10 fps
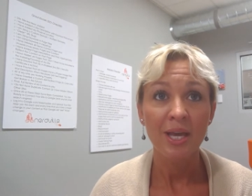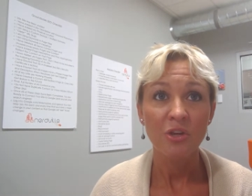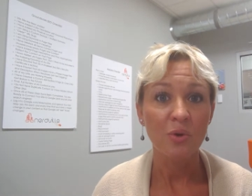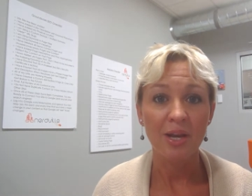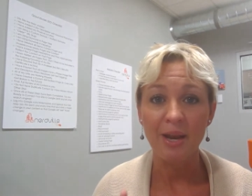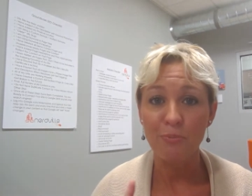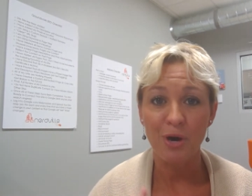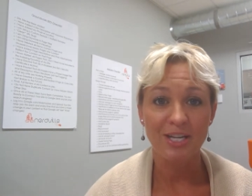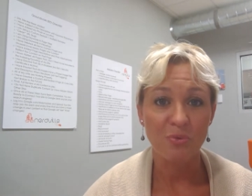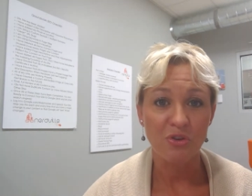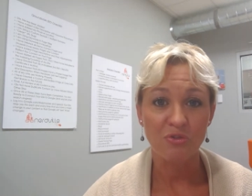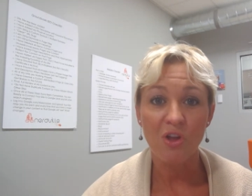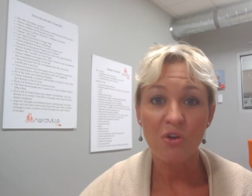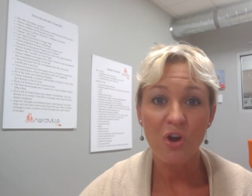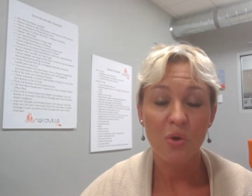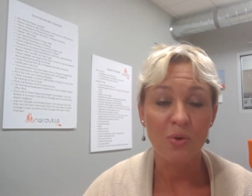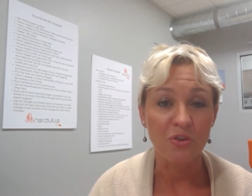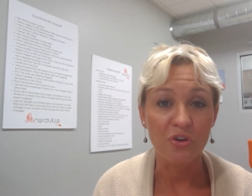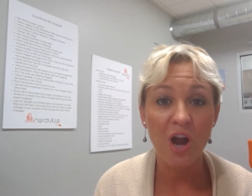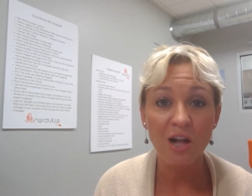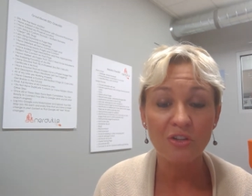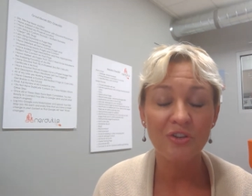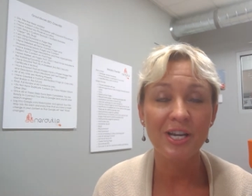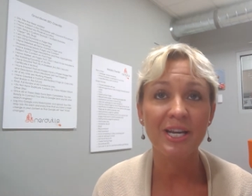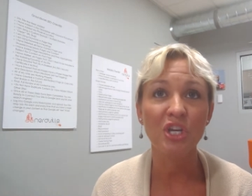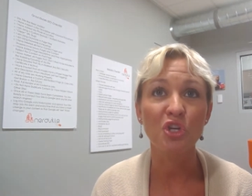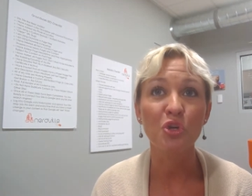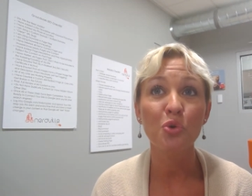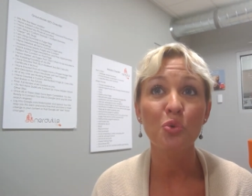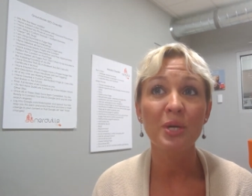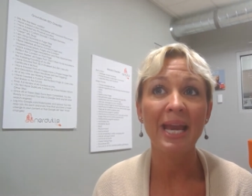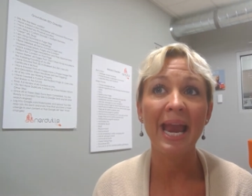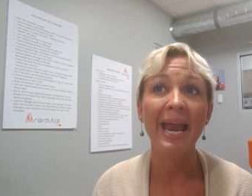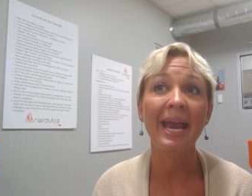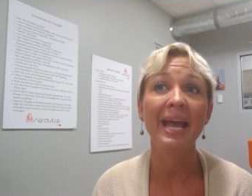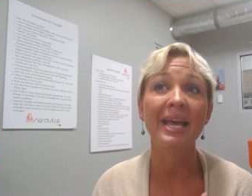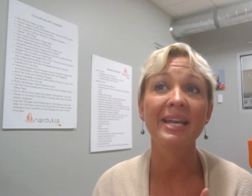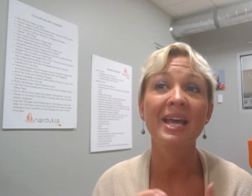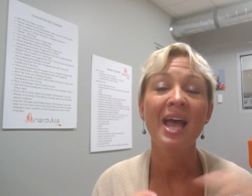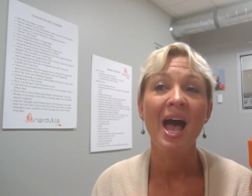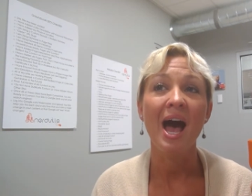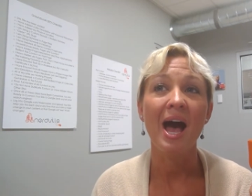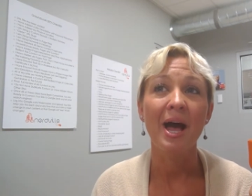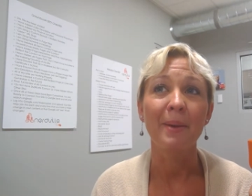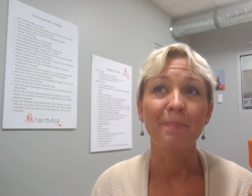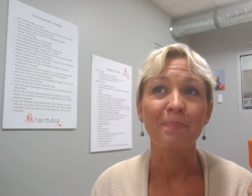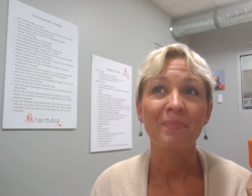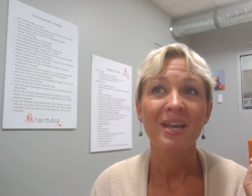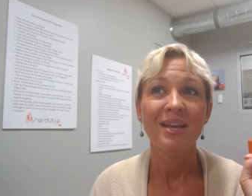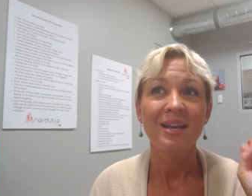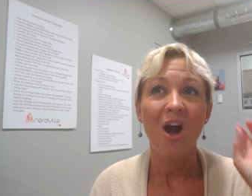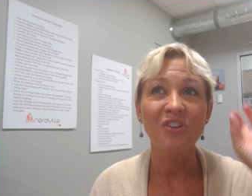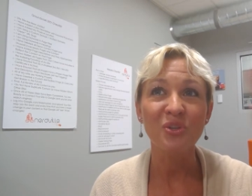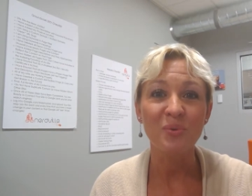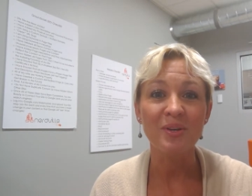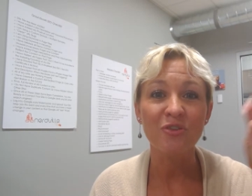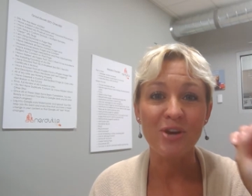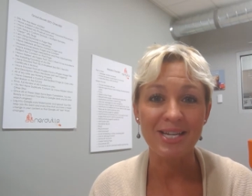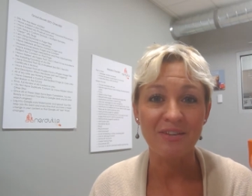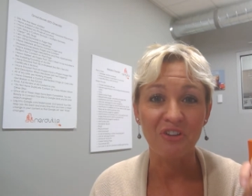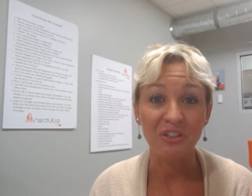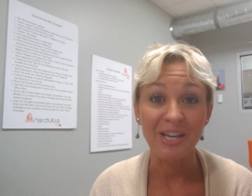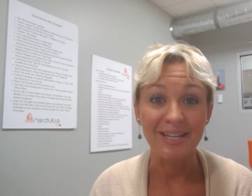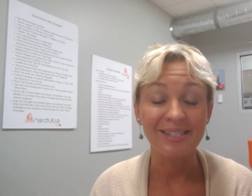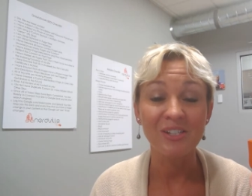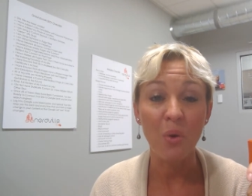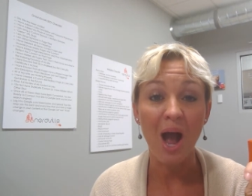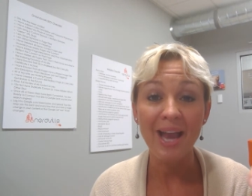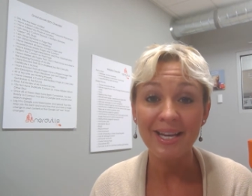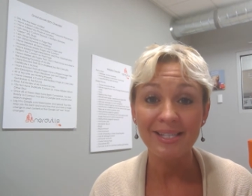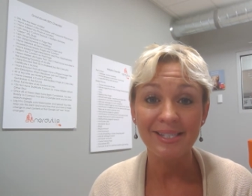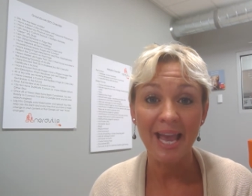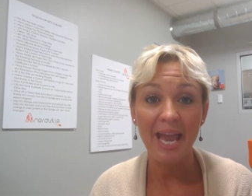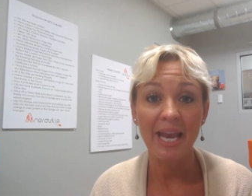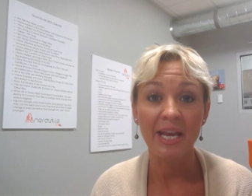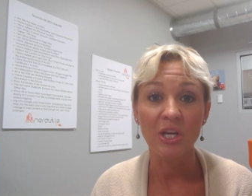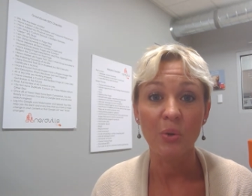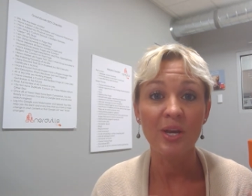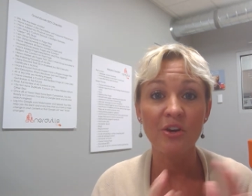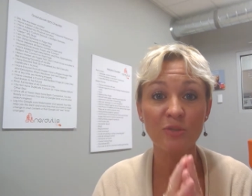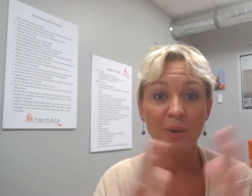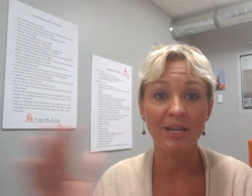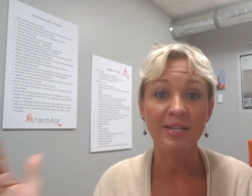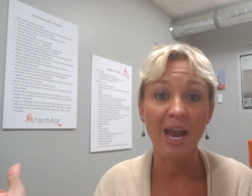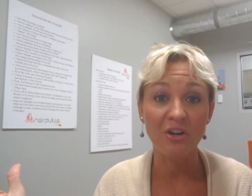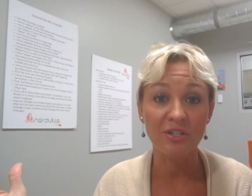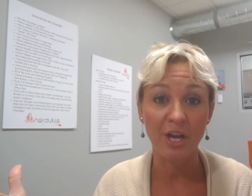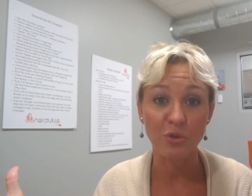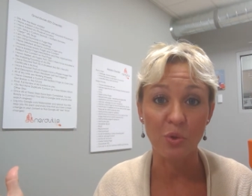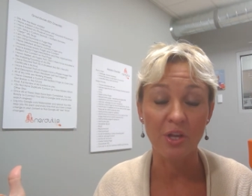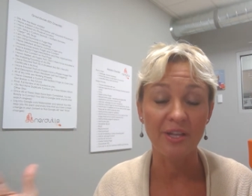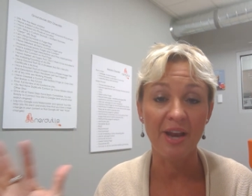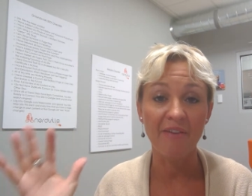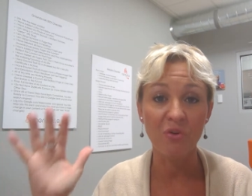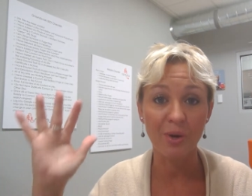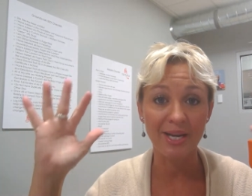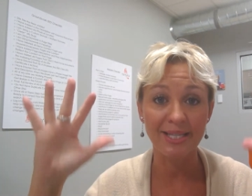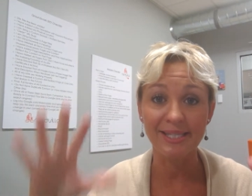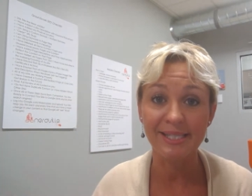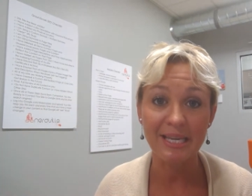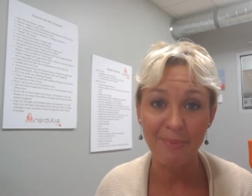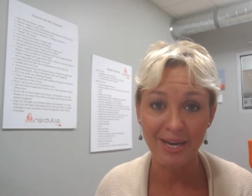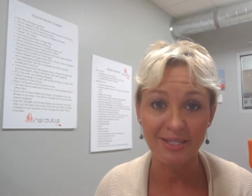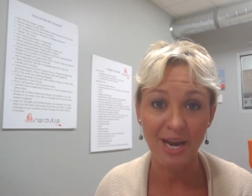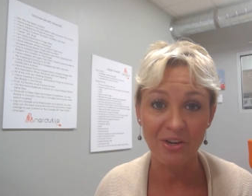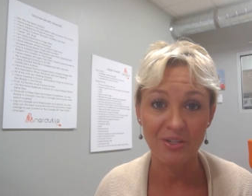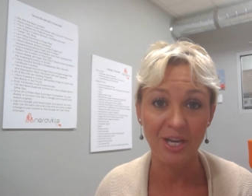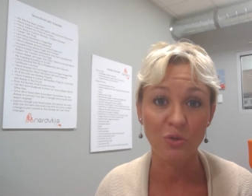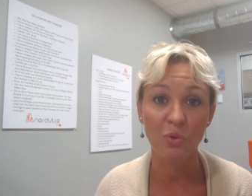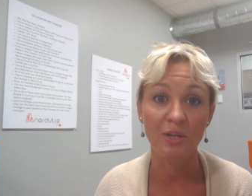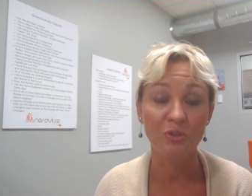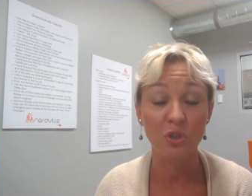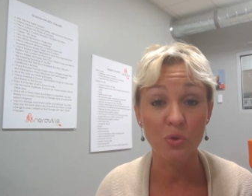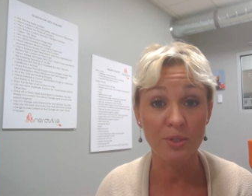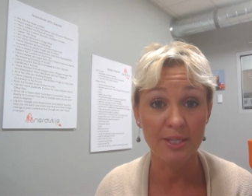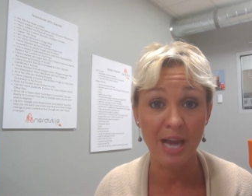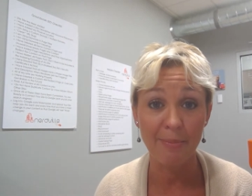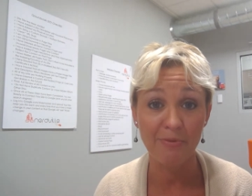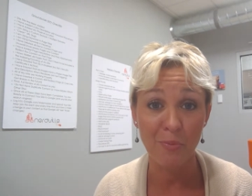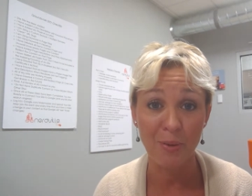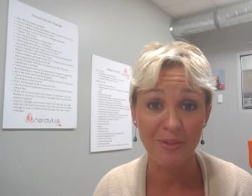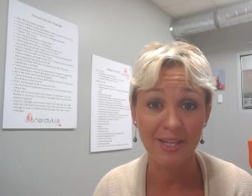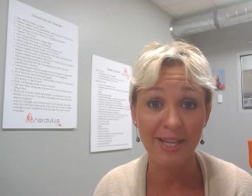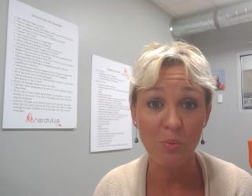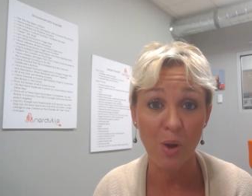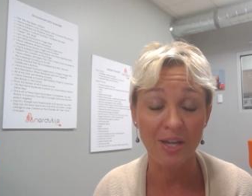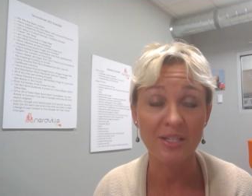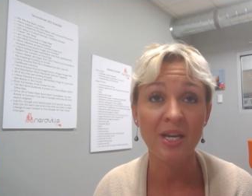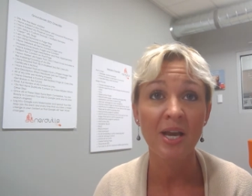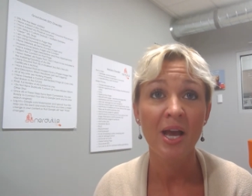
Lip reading: you can brand it with your logo, with your coloring. You can also create different links. So I could say, here's my entire schedule, and then everyone can see my entire schedule and choose the type of appointment that they want.